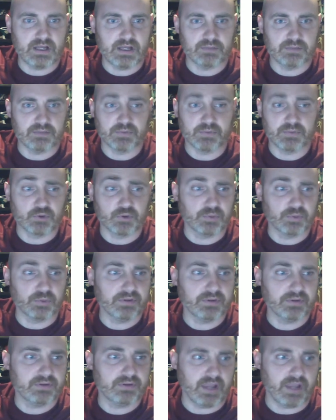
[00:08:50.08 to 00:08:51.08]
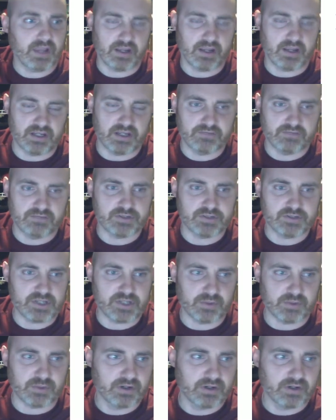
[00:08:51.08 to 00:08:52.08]
group, and you get it for
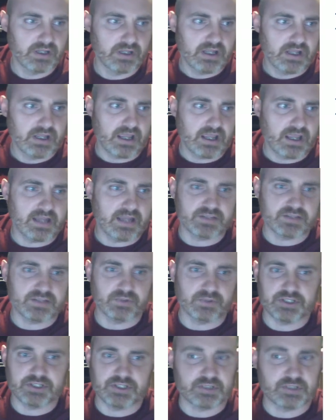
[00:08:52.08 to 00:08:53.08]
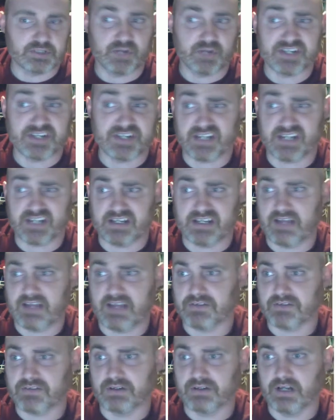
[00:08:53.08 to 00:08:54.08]
cheaper. And it's really just a project I did
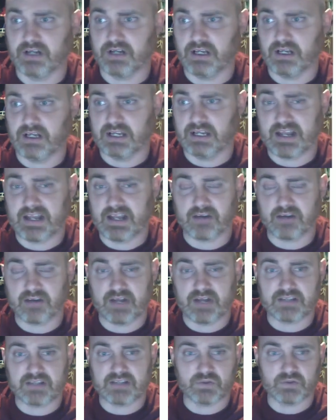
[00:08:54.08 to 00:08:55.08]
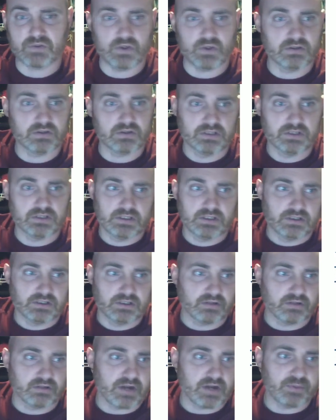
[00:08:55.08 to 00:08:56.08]
after I got out of grad school,
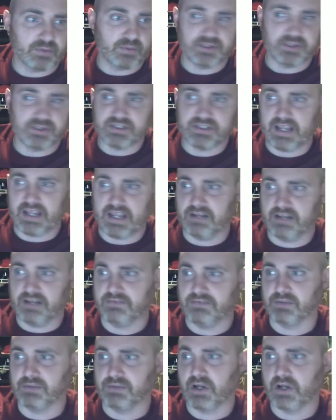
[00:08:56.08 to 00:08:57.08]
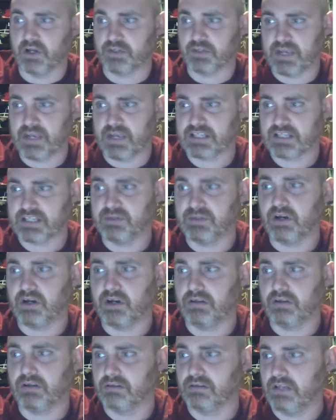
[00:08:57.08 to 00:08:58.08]
grabbed a bunch of data from college
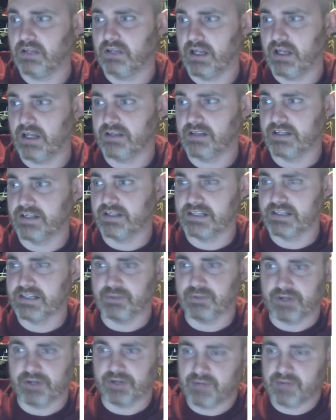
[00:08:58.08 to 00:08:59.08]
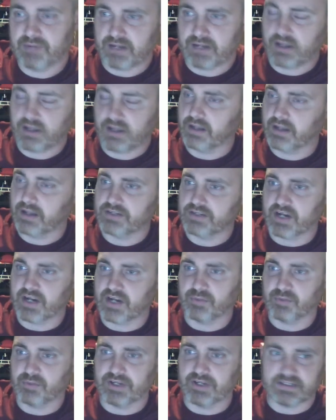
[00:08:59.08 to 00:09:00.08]
basketball, did a deep learning model on it and tried to
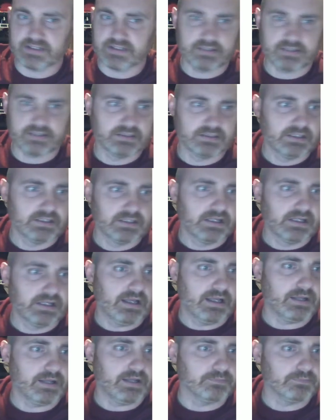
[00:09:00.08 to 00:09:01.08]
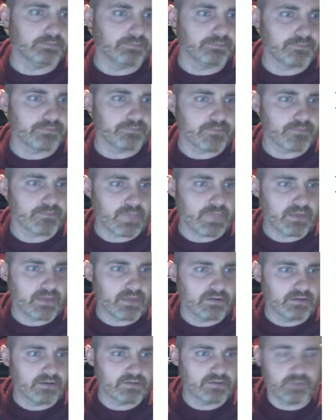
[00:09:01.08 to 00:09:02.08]
predict it. So
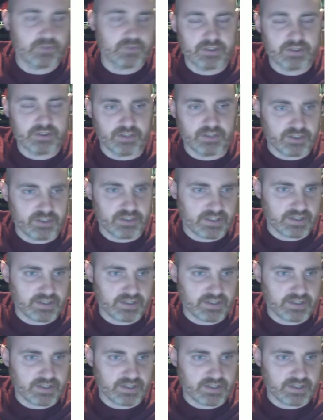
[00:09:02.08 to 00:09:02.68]
if you want, you can check